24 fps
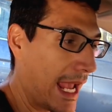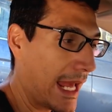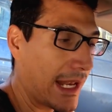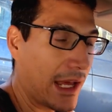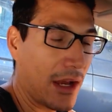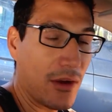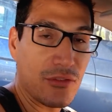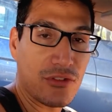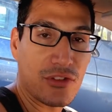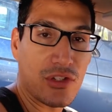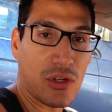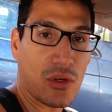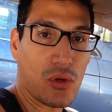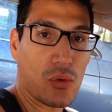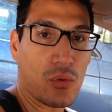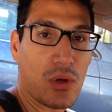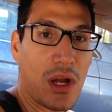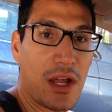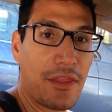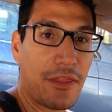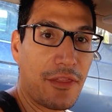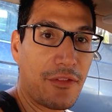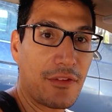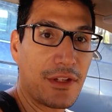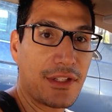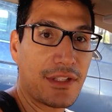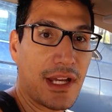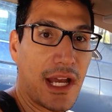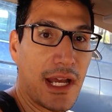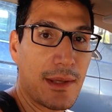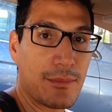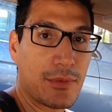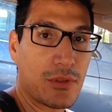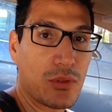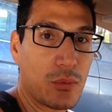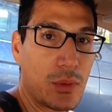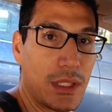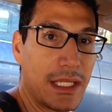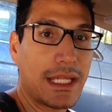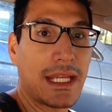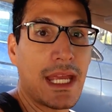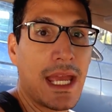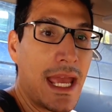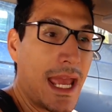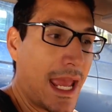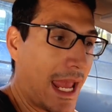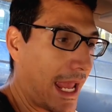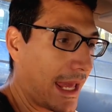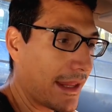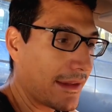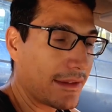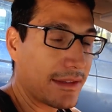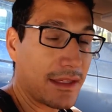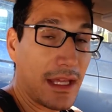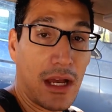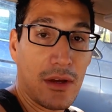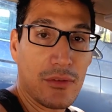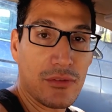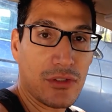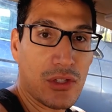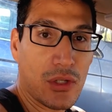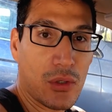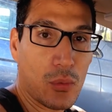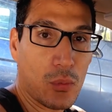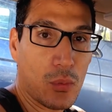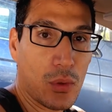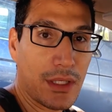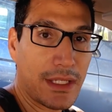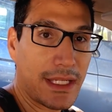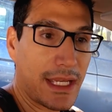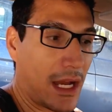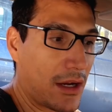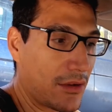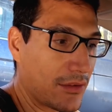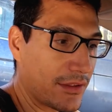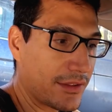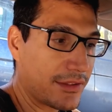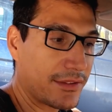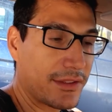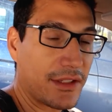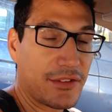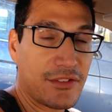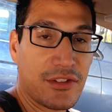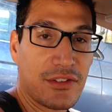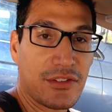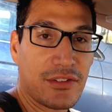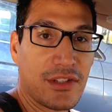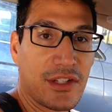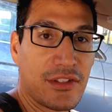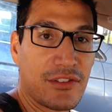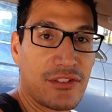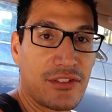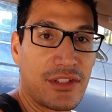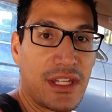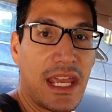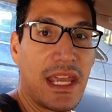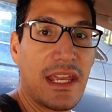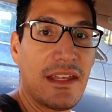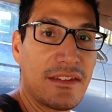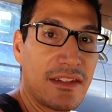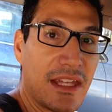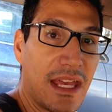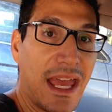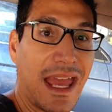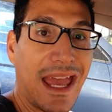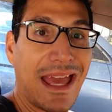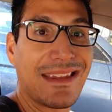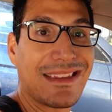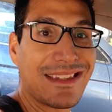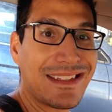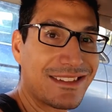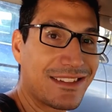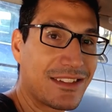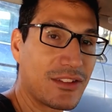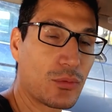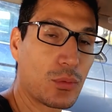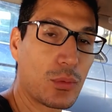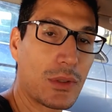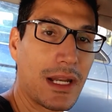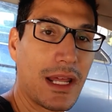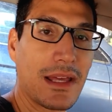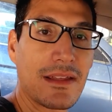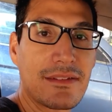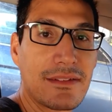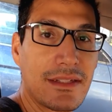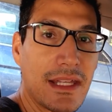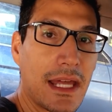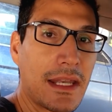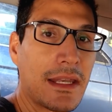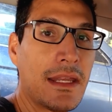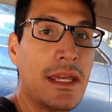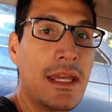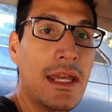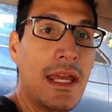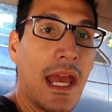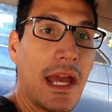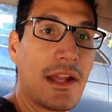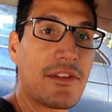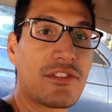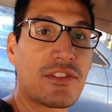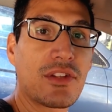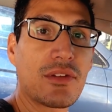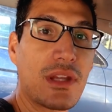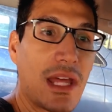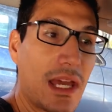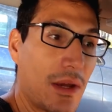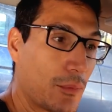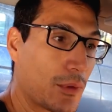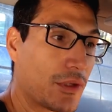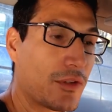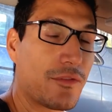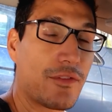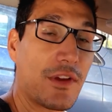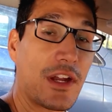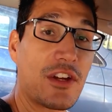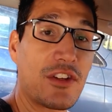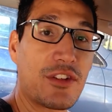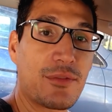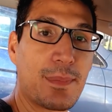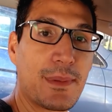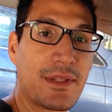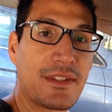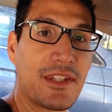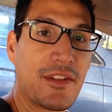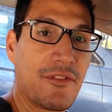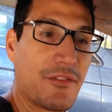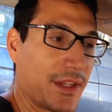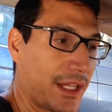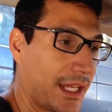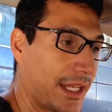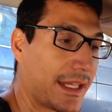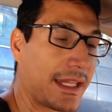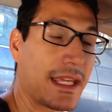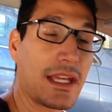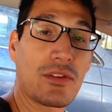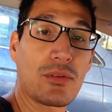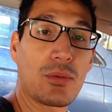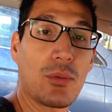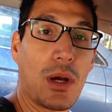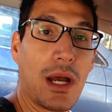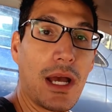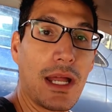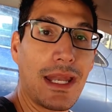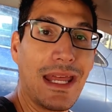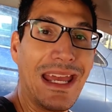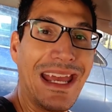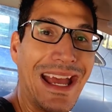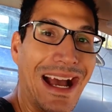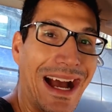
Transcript: And I was going to run 3 times times a week, and I was going to work out such and such days, and this is what I said. And so that was very specific, and guess what?